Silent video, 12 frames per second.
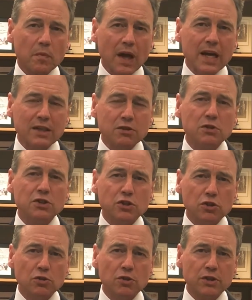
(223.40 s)
and to
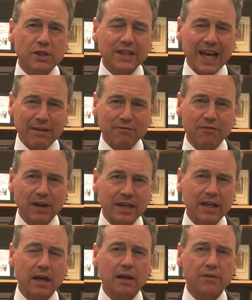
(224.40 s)
ensure that
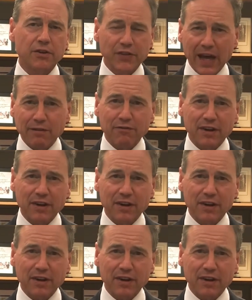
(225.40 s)
that